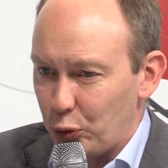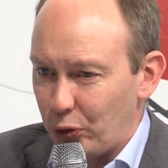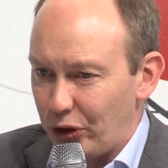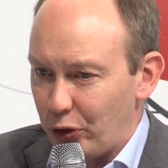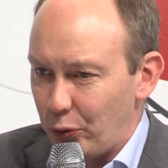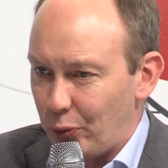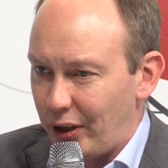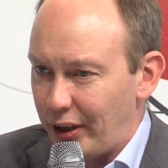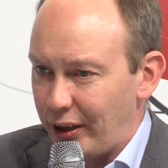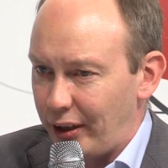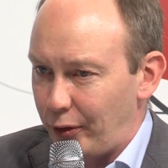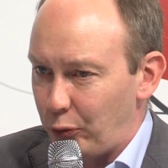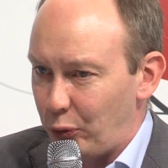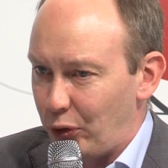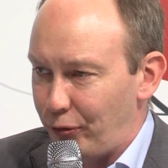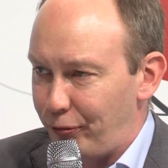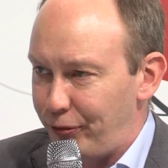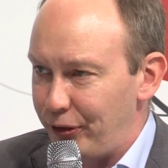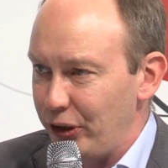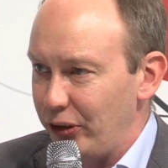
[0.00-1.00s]
were the ones that
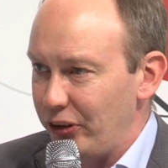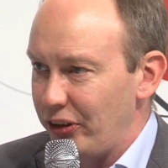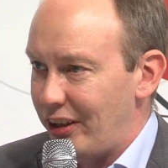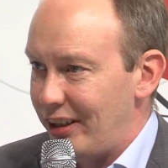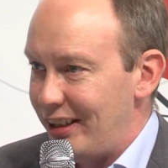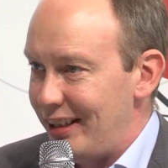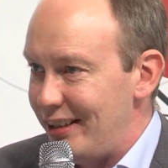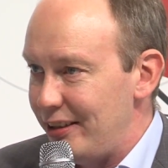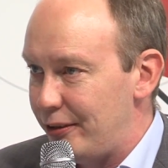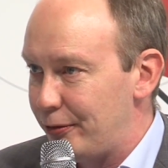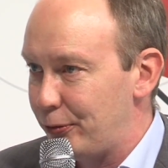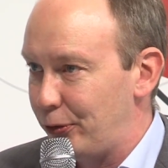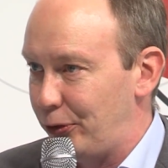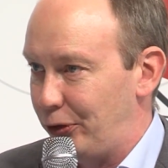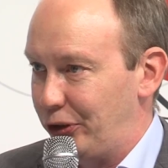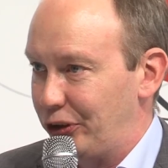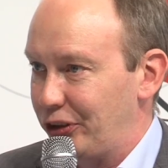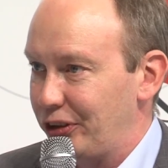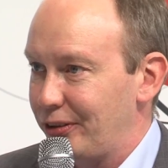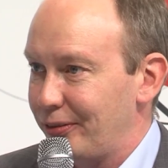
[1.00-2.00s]
will feel the need
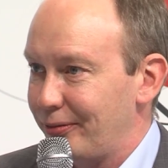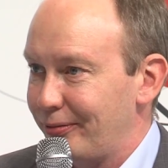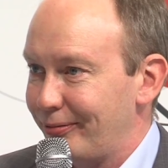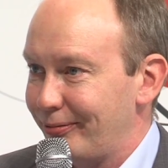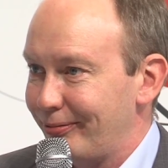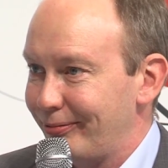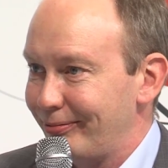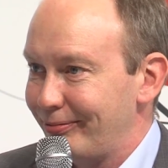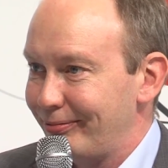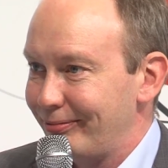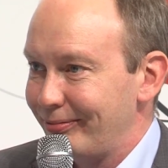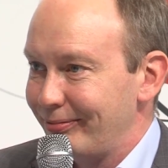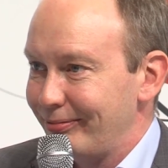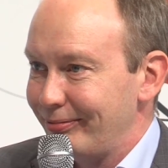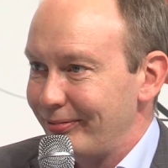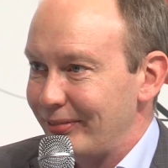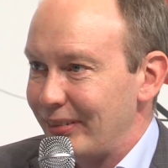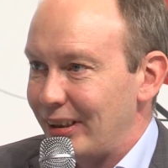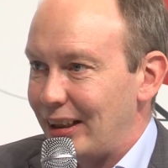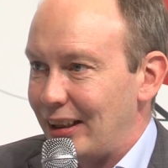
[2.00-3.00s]
first.
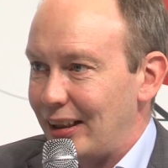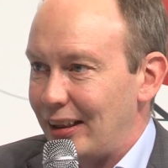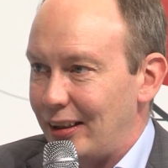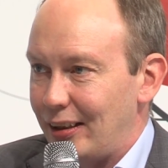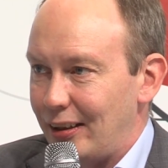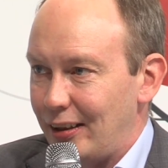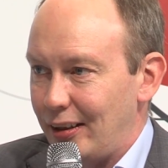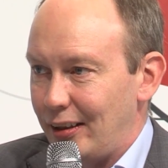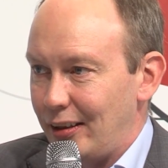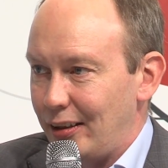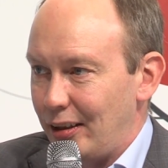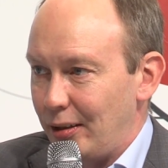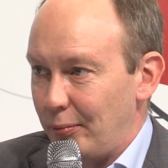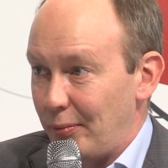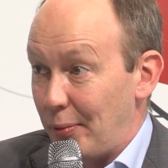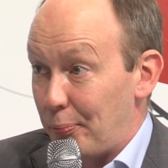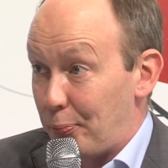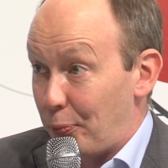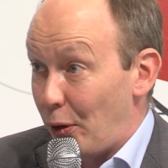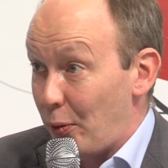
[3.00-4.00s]

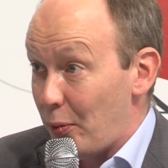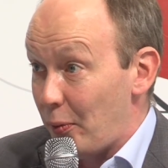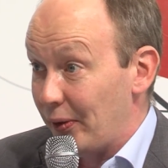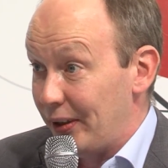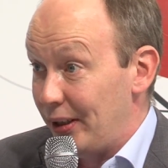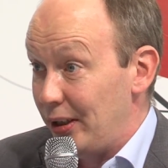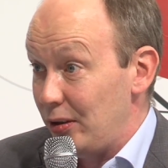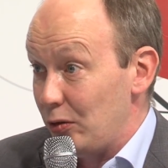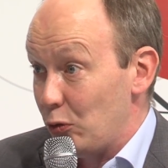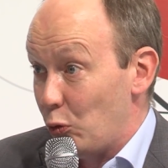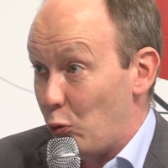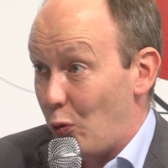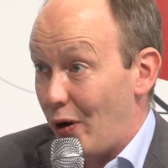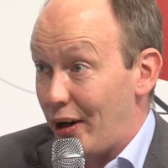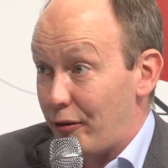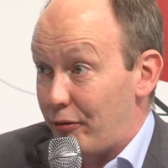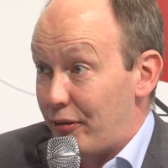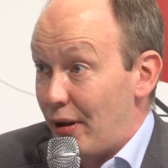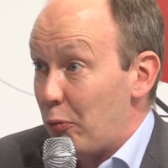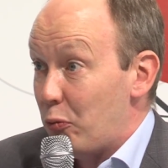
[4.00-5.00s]
And probably one
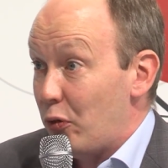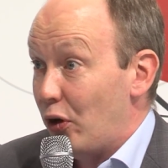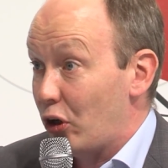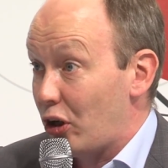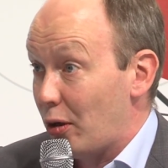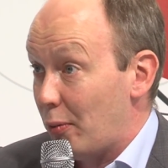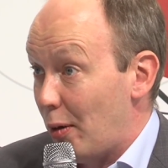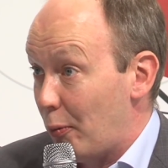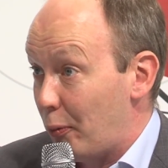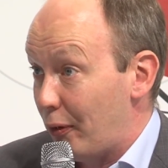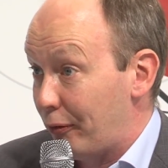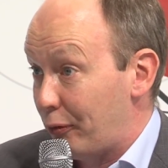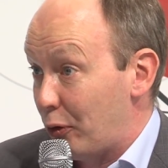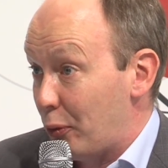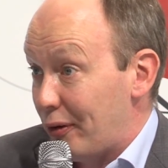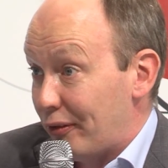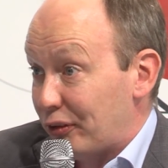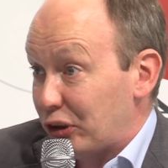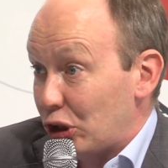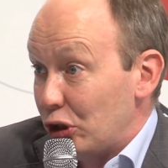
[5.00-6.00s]
of them will come up with
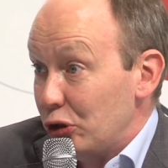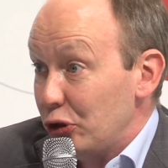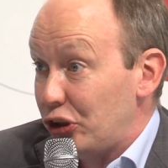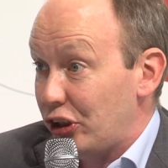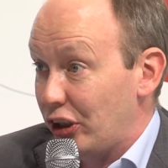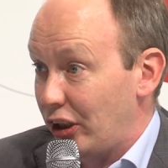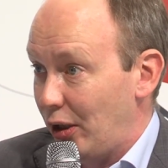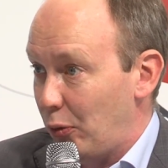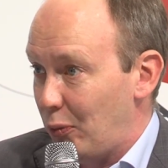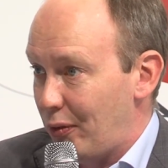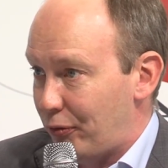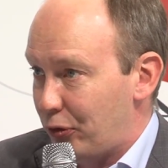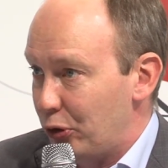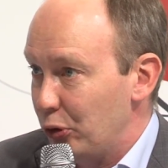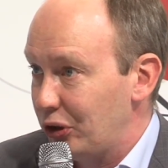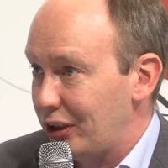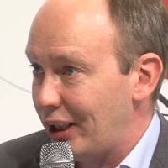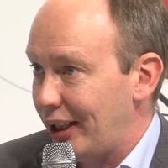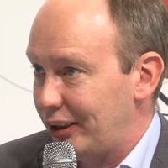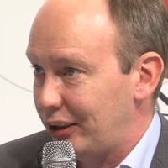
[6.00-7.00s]
a solution and with
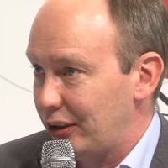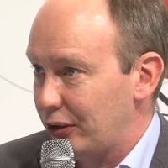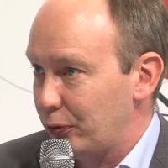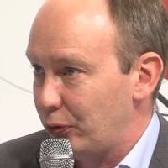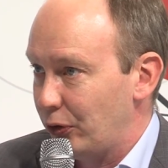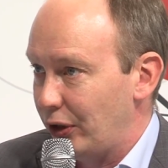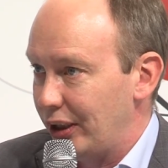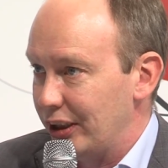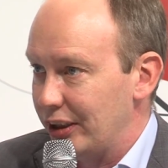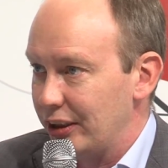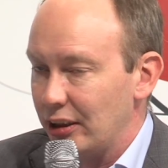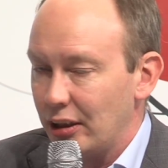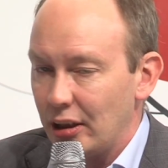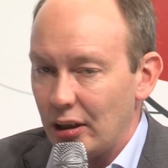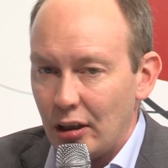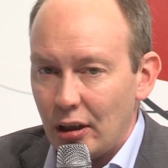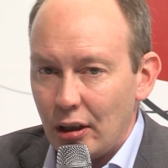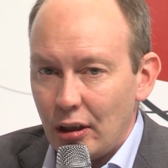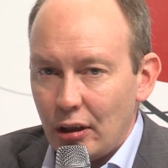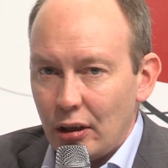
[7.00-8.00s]
use cases for this.
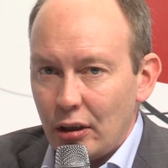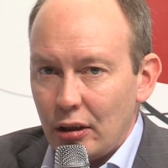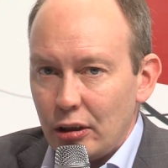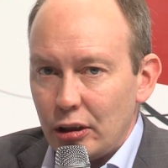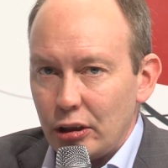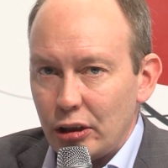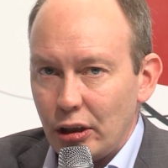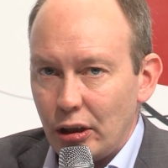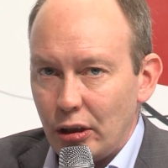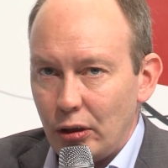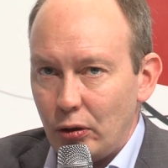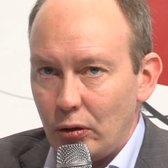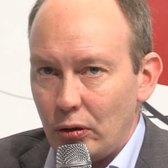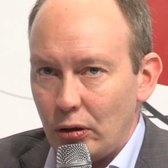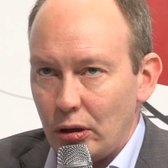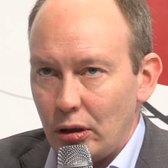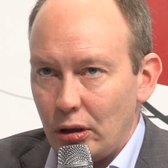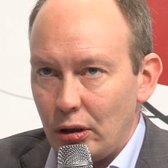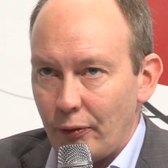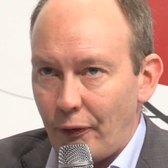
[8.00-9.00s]
So
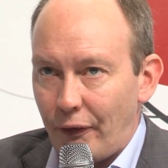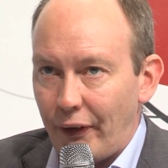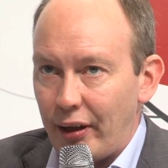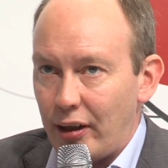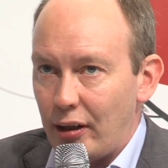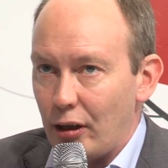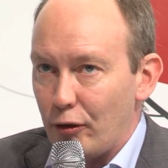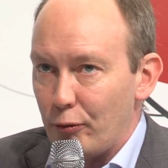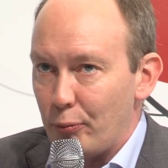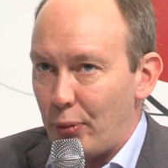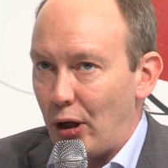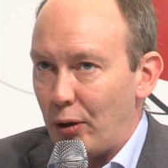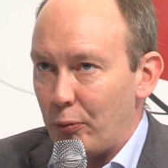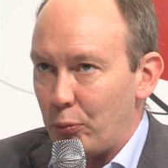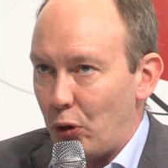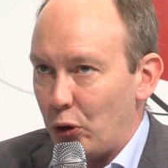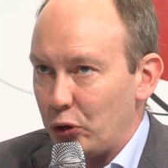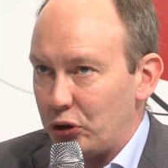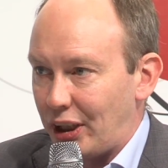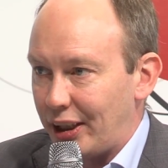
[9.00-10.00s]
thinking about
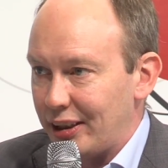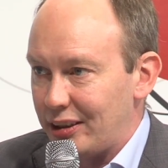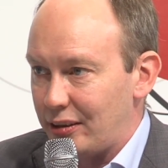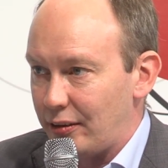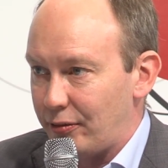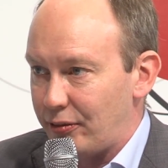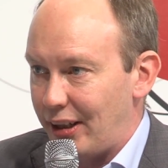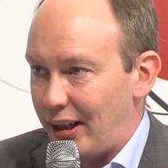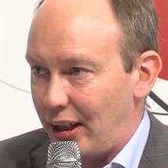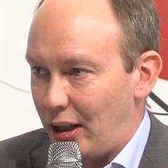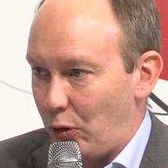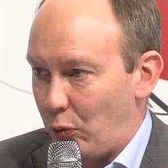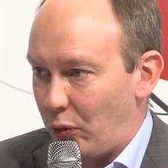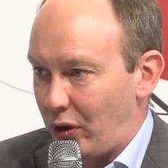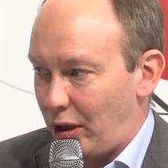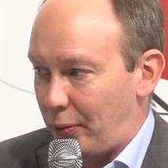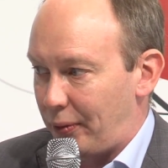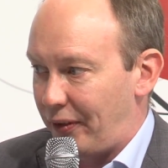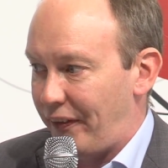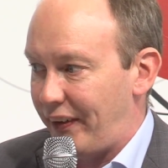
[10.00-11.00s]
most sensitive data, what
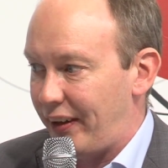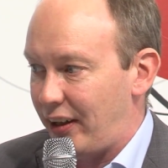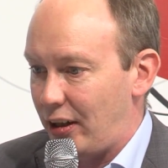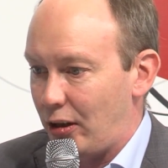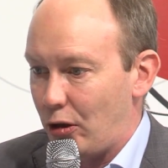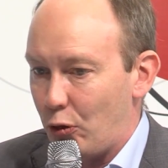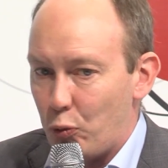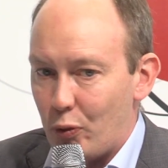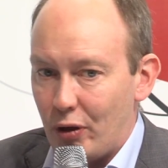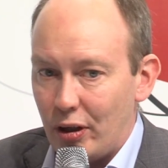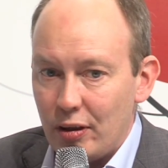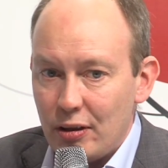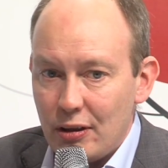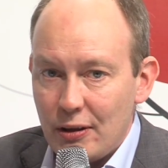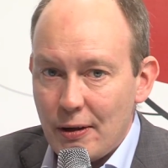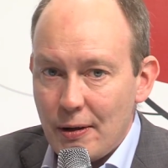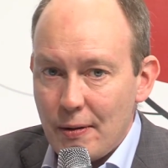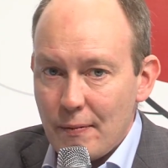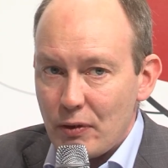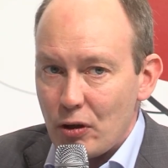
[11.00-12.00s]
am I thinking of? Well,
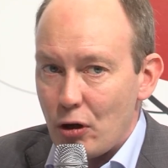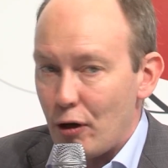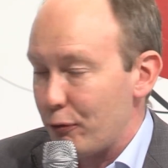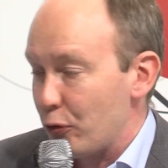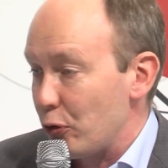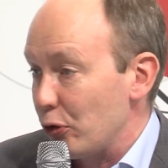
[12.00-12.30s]
of